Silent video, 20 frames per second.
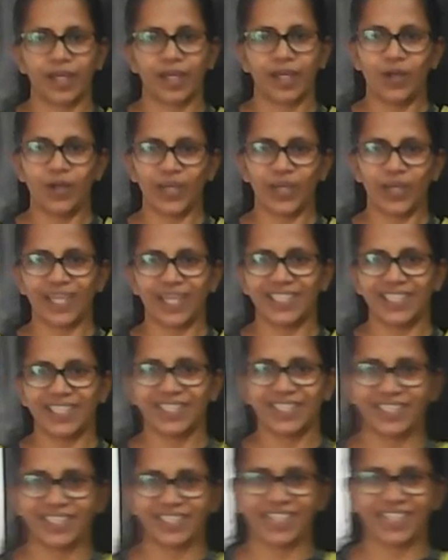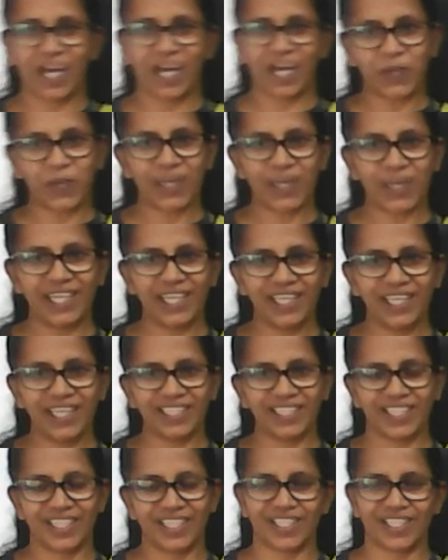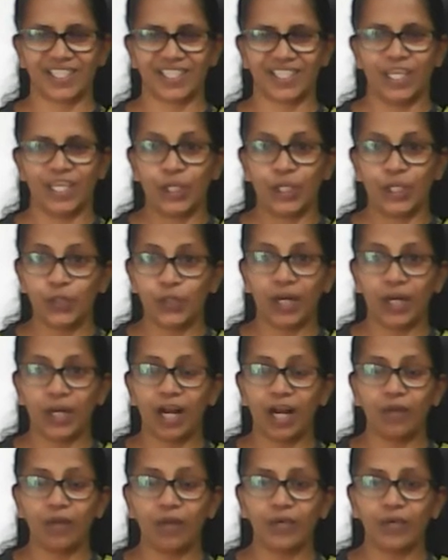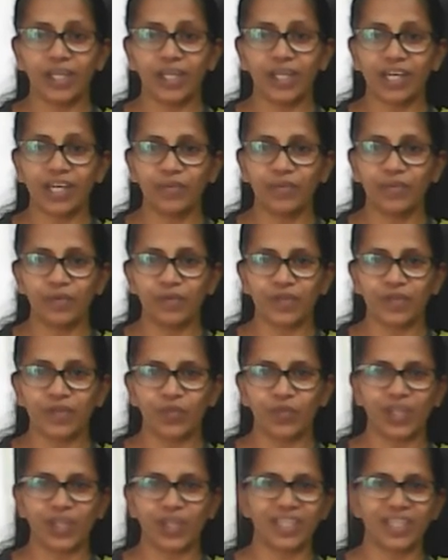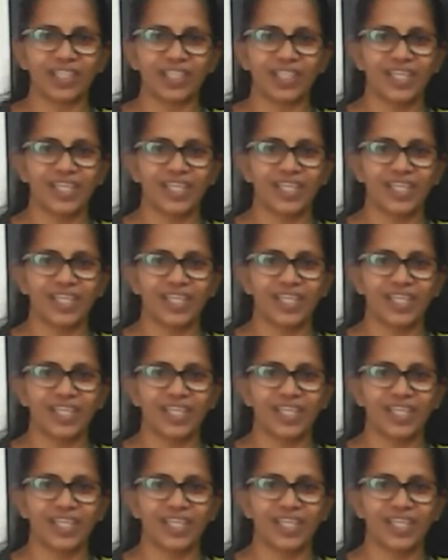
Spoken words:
Okay. Are you ready? Yes. Do you have any confusion with that